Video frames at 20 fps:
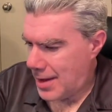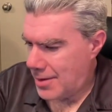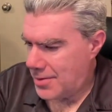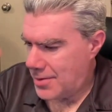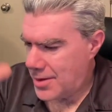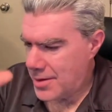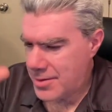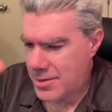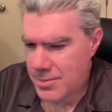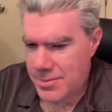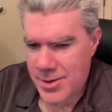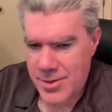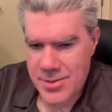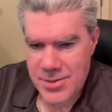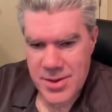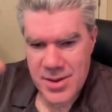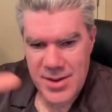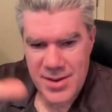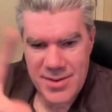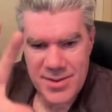think they're
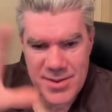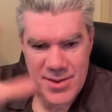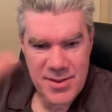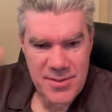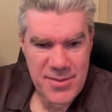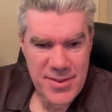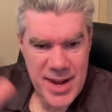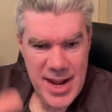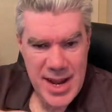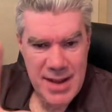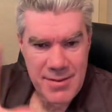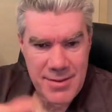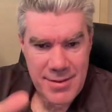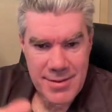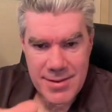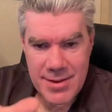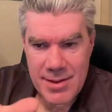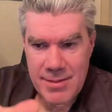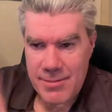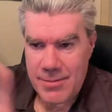both going to survive in
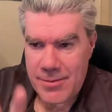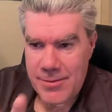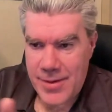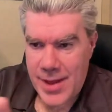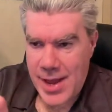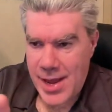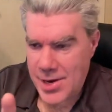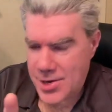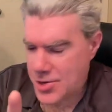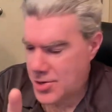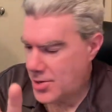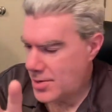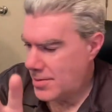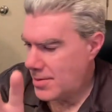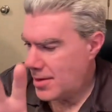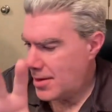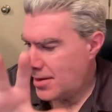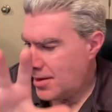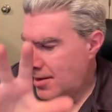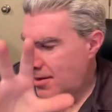some
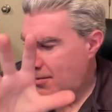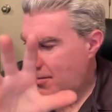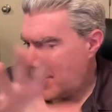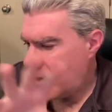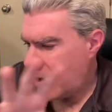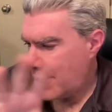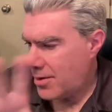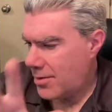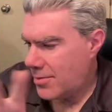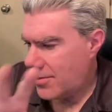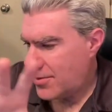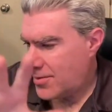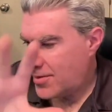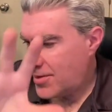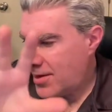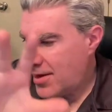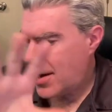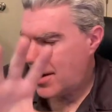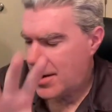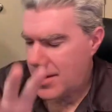fashion, but I don't
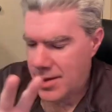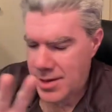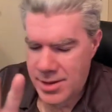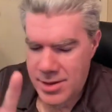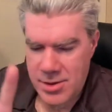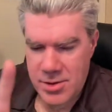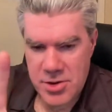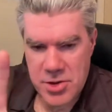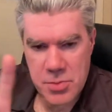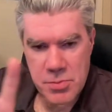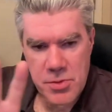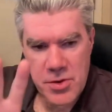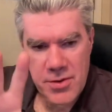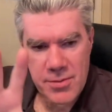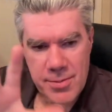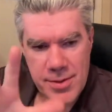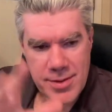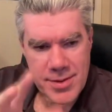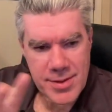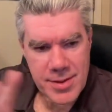see any huge
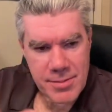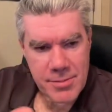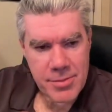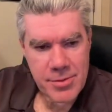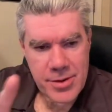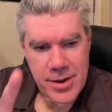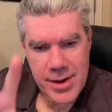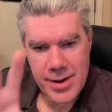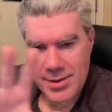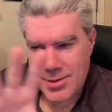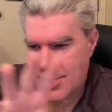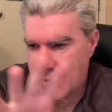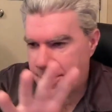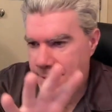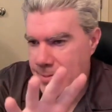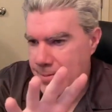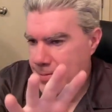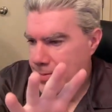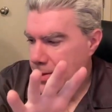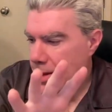movements in price
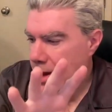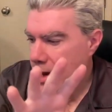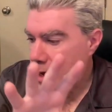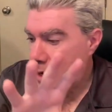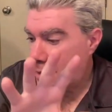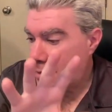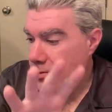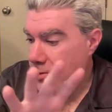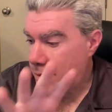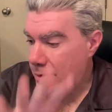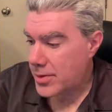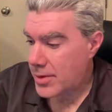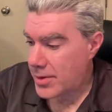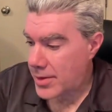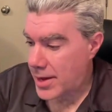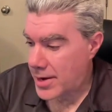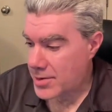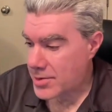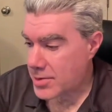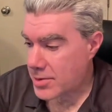
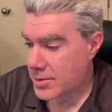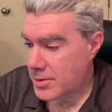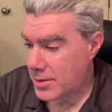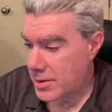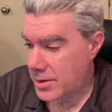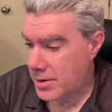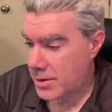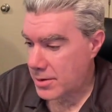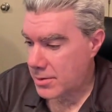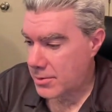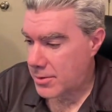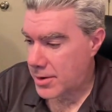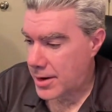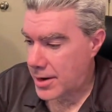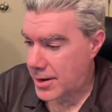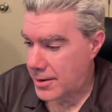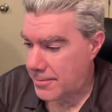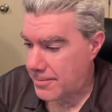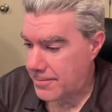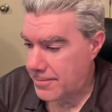for the next little
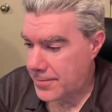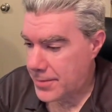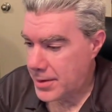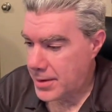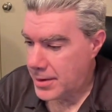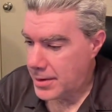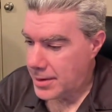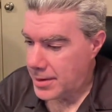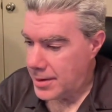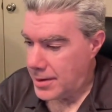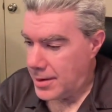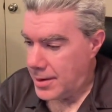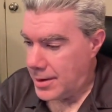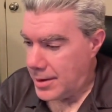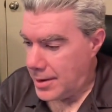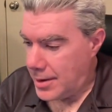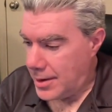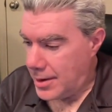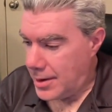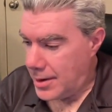while.
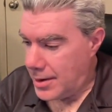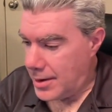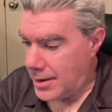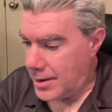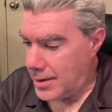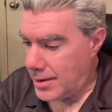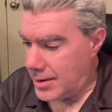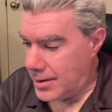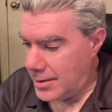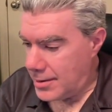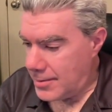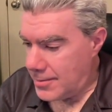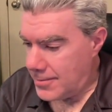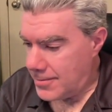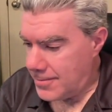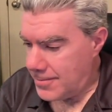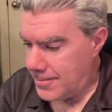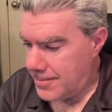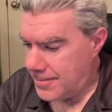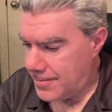
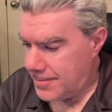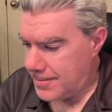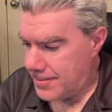The